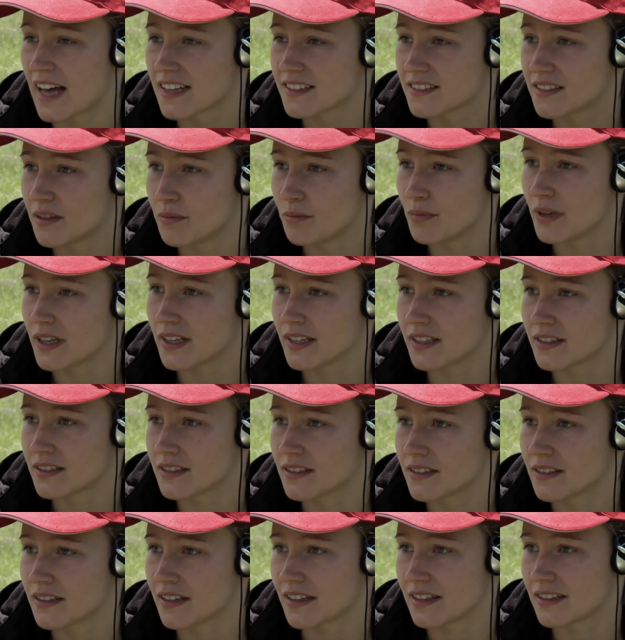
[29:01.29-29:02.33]

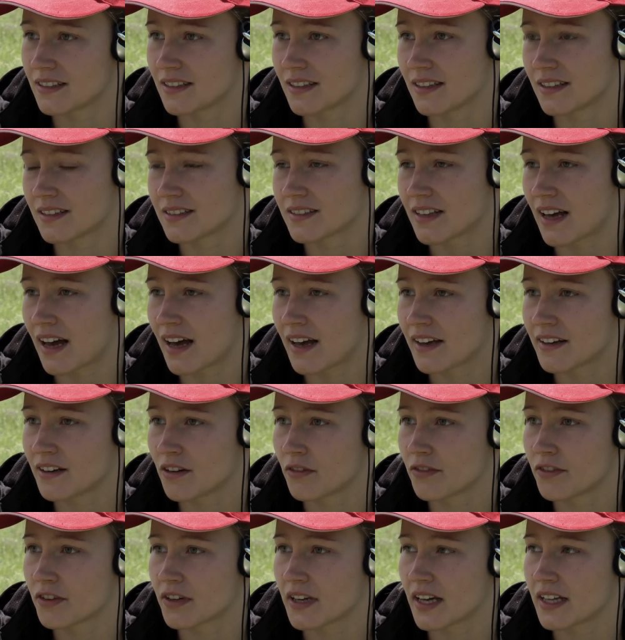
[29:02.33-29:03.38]
assemblies inside
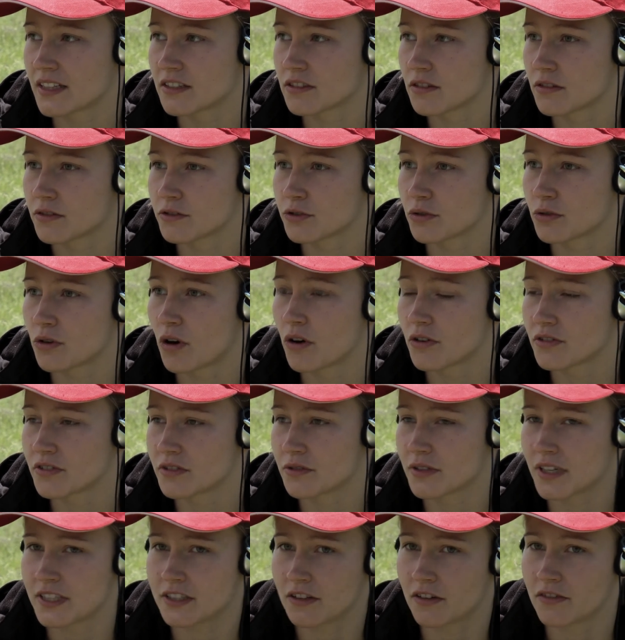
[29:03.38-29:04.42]
of the kettle to
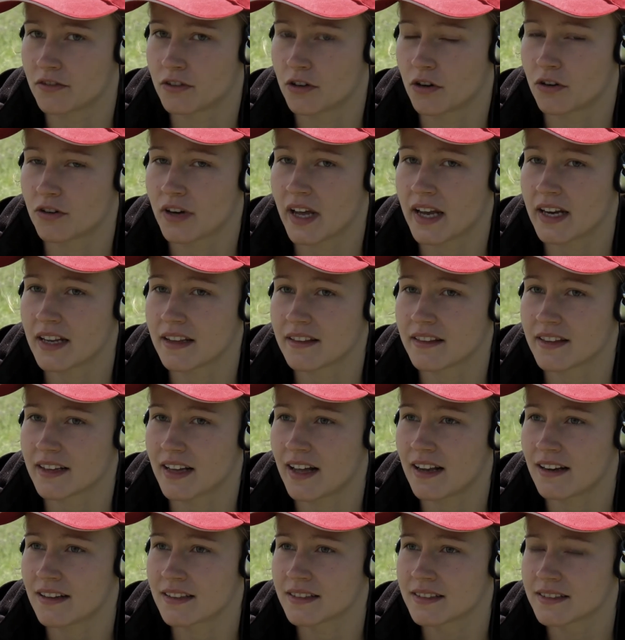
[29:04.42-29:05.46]
concentrate on
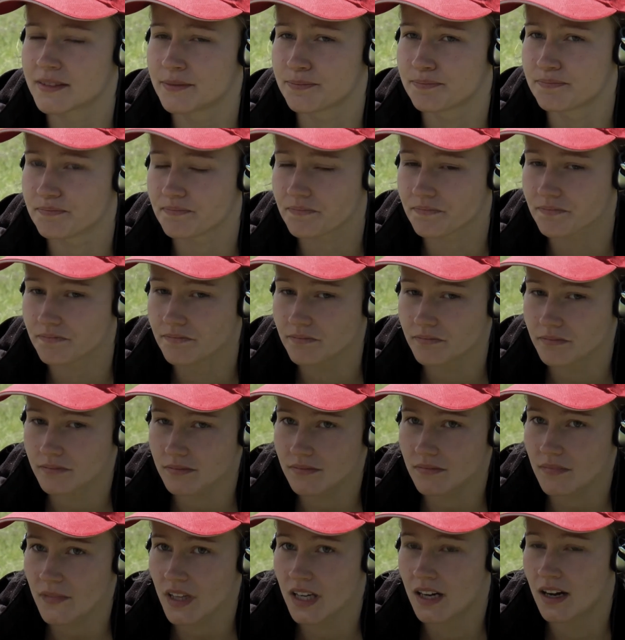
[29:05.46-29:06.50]
anything else.
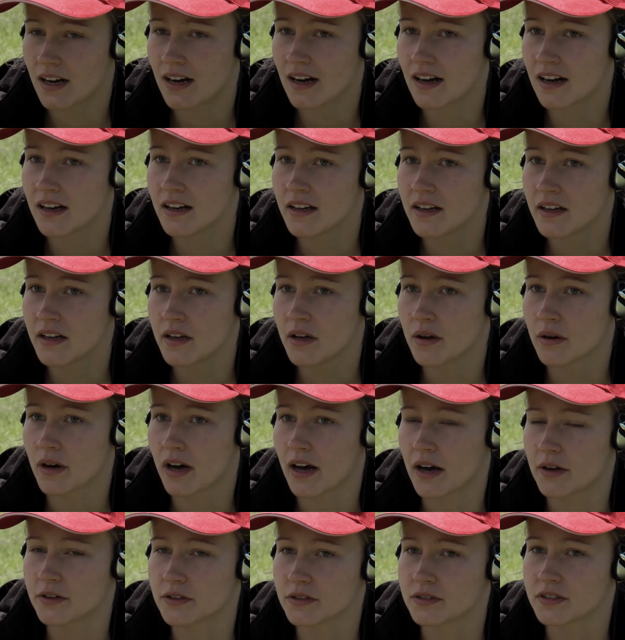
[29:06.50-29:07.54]
How
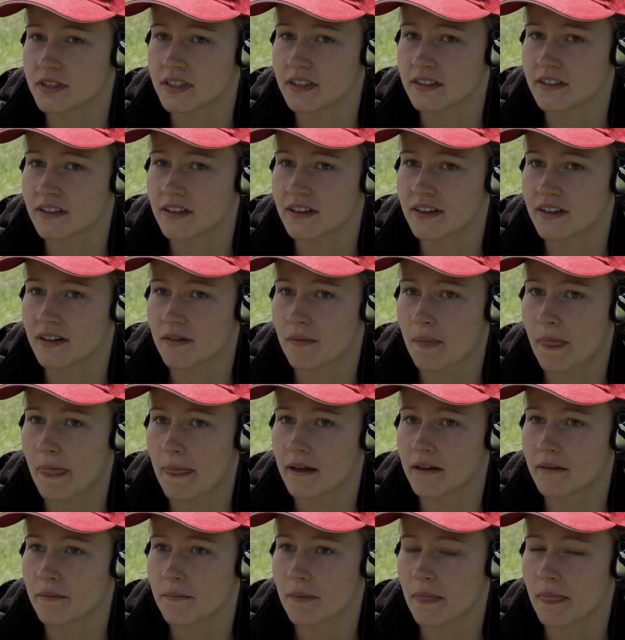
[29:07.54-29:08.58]
do you see the
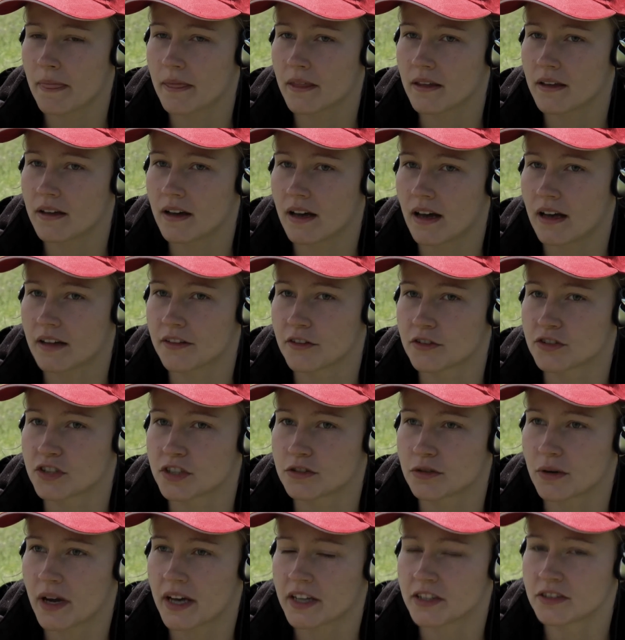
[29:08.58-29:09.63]

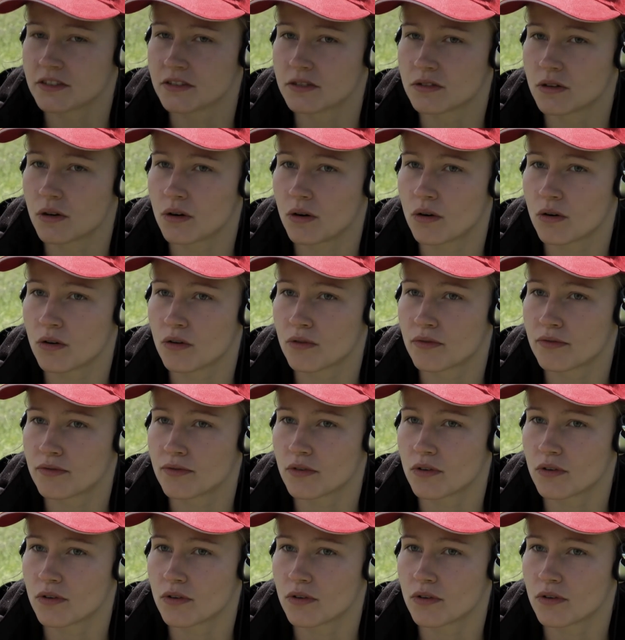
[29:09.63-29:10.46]
situation of